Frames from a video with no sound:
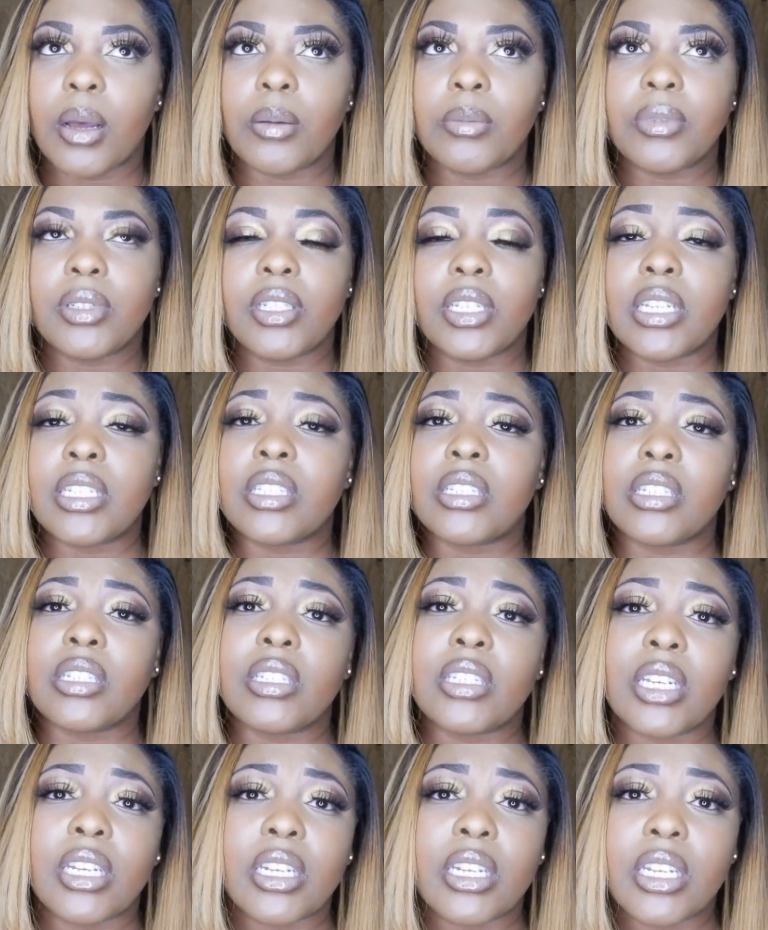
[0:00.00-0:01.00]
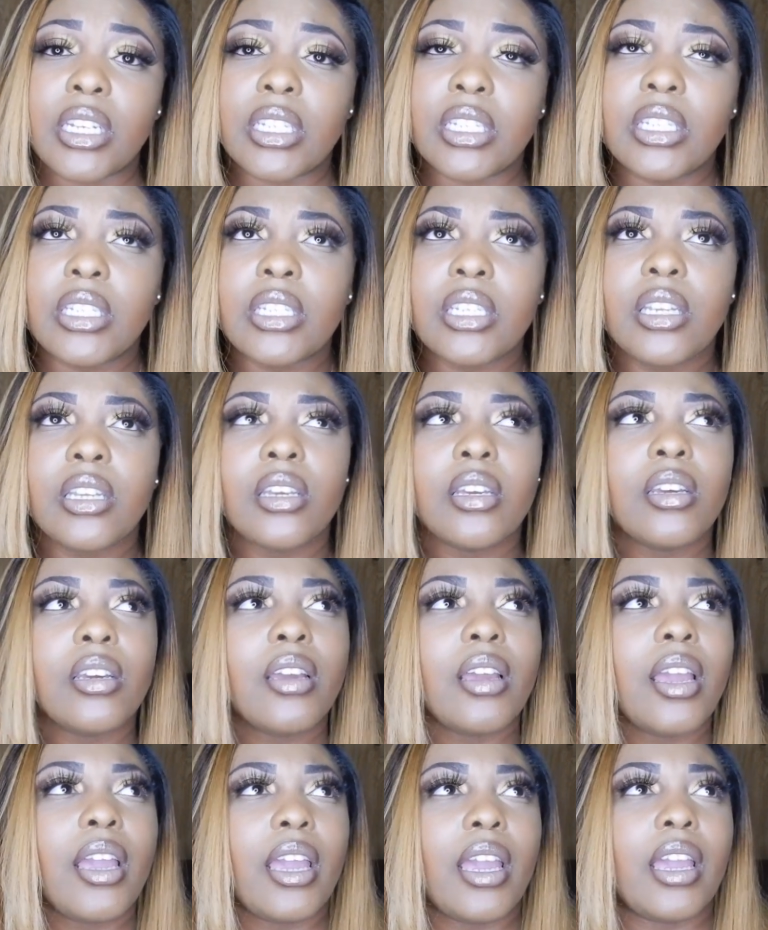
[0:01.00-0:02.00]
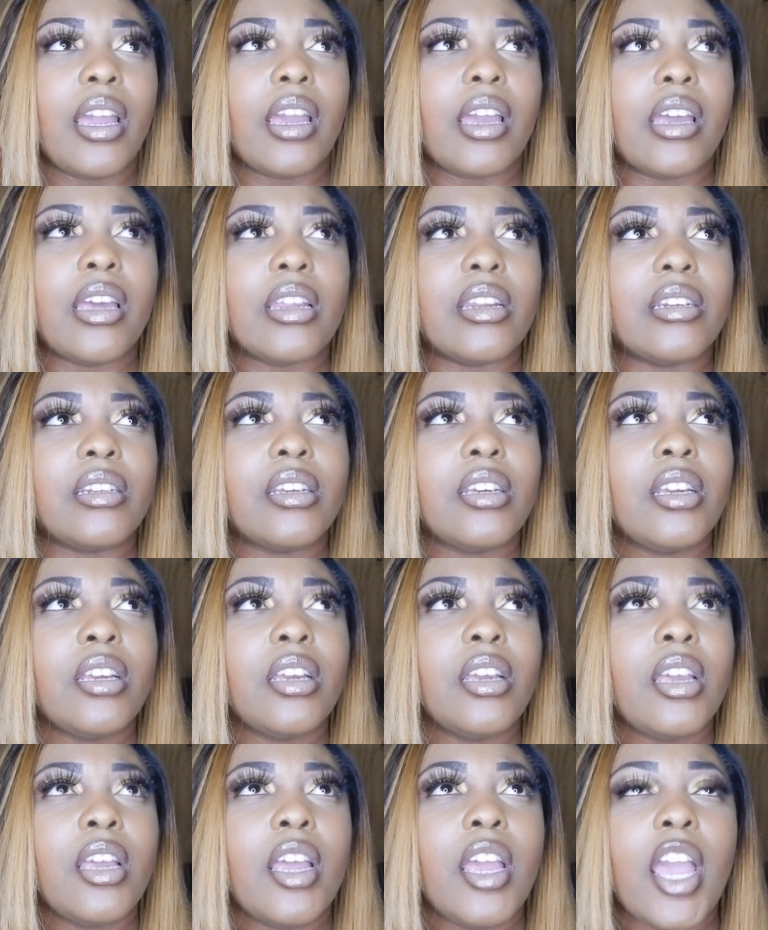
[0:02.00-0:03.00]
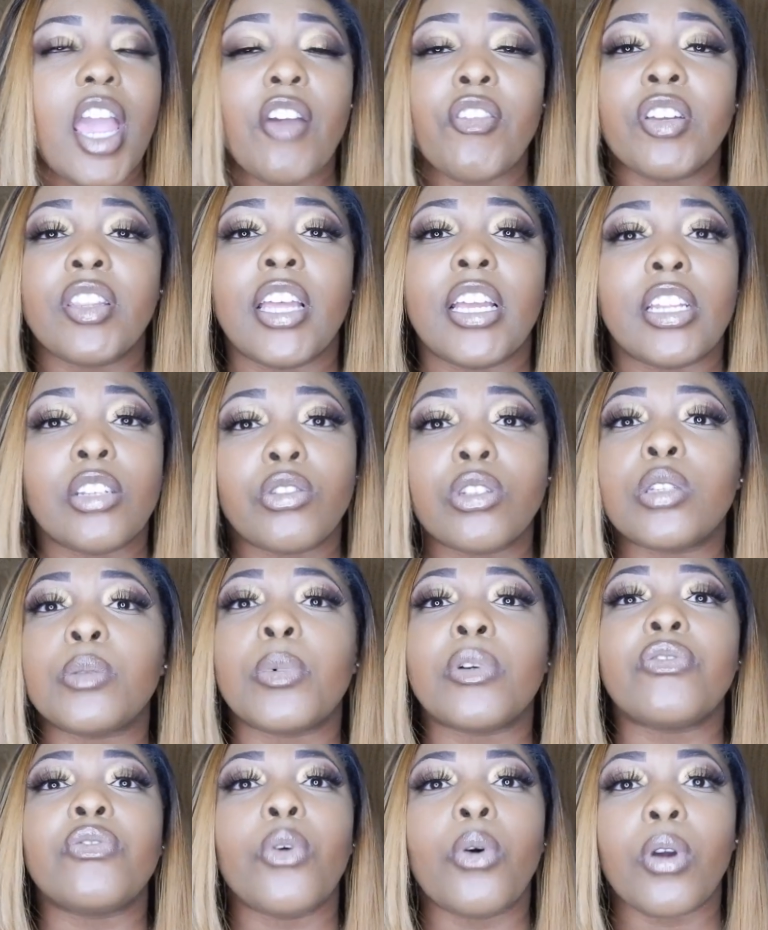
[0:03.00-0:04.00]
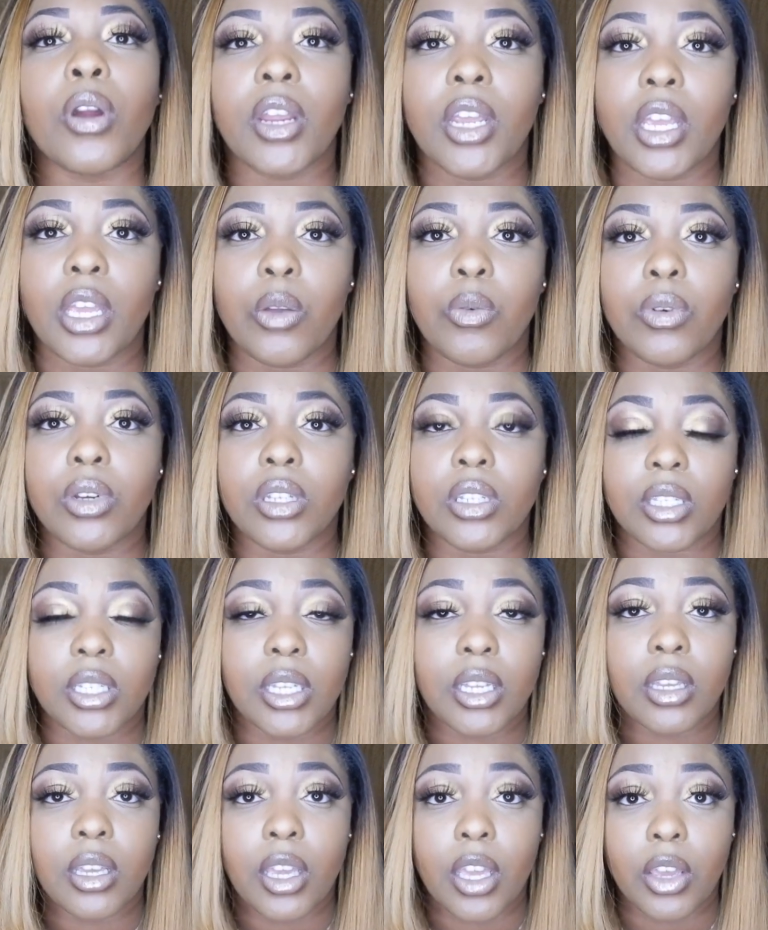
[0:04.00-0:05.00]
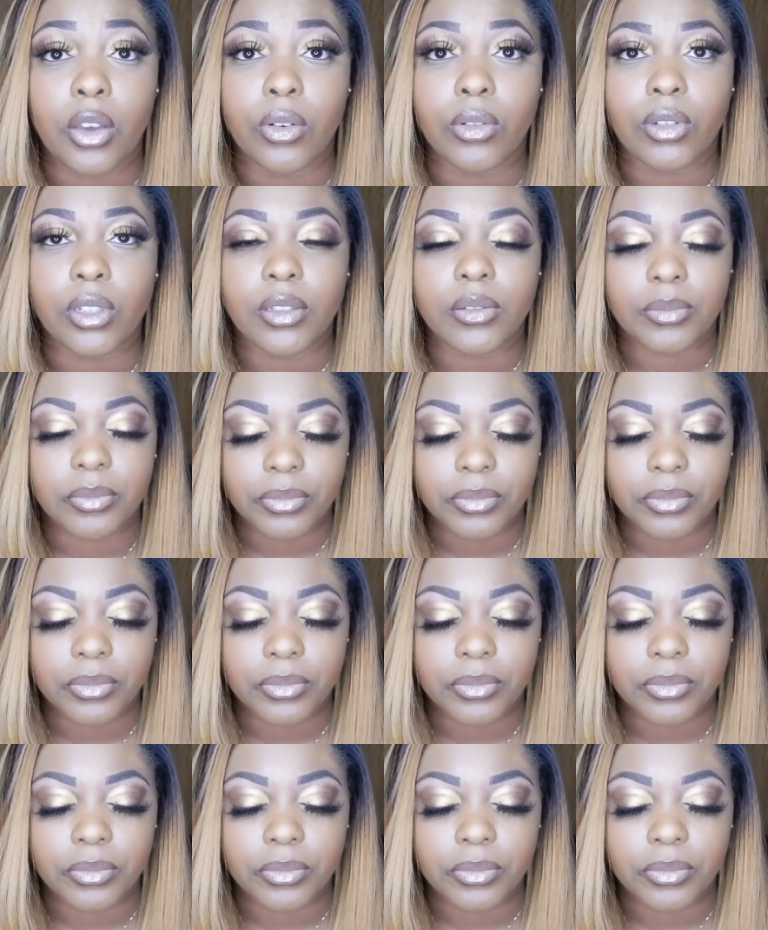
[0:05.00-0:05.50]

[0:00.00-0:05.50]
since the sickness and everything. This was before he was healed.